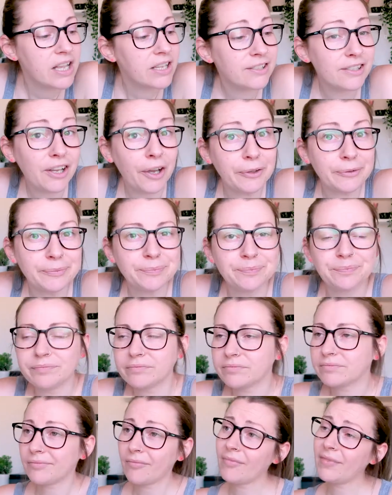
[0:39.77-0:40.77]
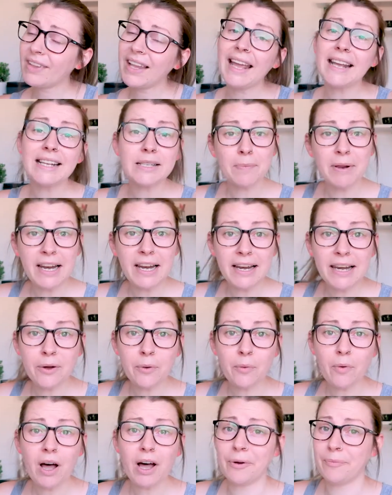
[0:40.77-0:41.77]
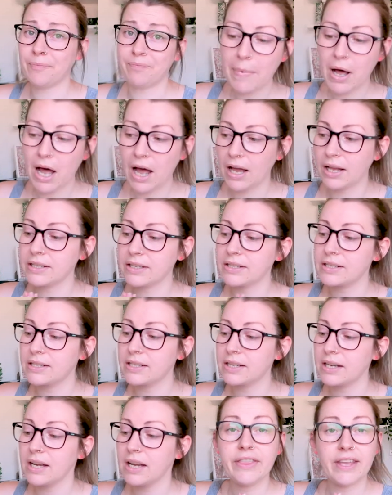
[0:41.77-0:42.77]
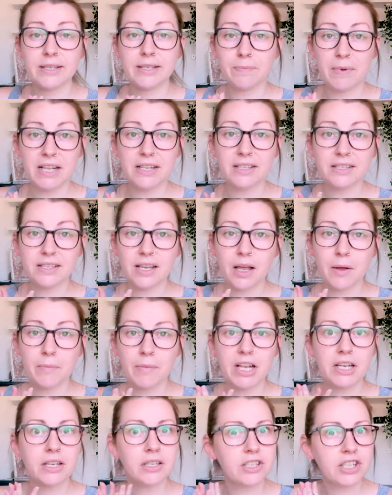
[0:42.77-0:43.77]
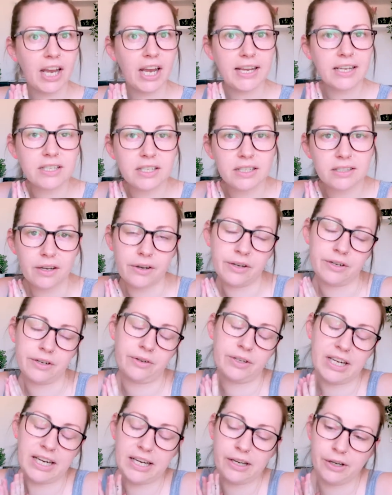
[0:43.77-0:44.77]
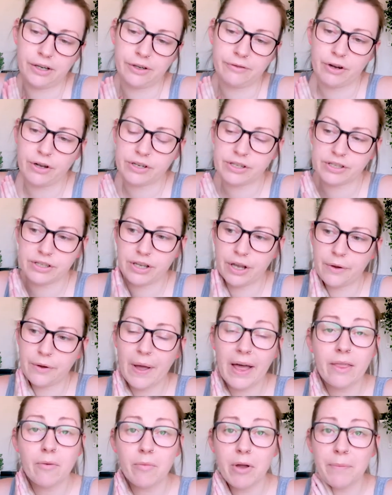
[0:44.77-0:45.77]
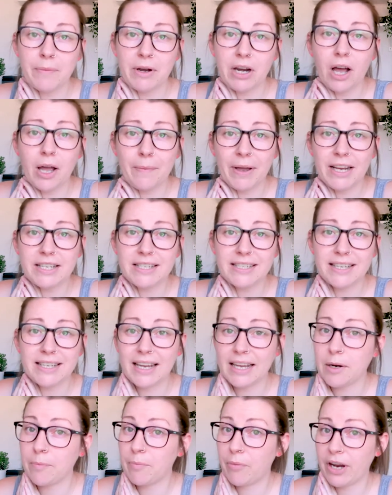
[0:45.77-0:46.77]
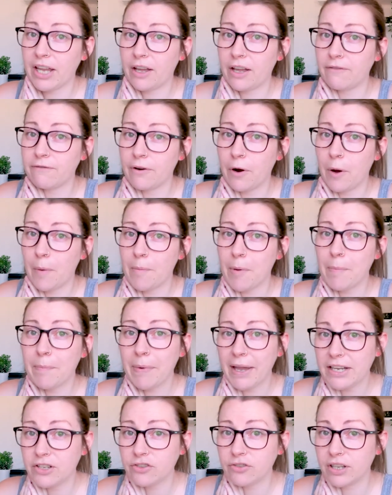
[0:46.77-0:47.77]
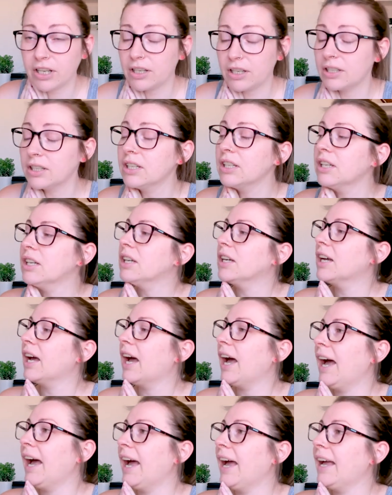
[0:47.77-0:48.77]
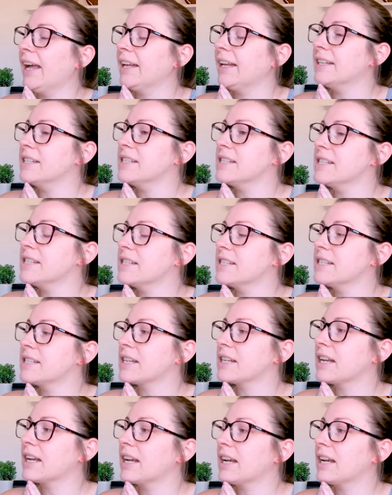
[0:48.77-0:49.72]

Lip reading: So, it's been a little while, but there's been some changes going on in Lula Rocks. So at the moment, I'm actually taking a break from Patreon, and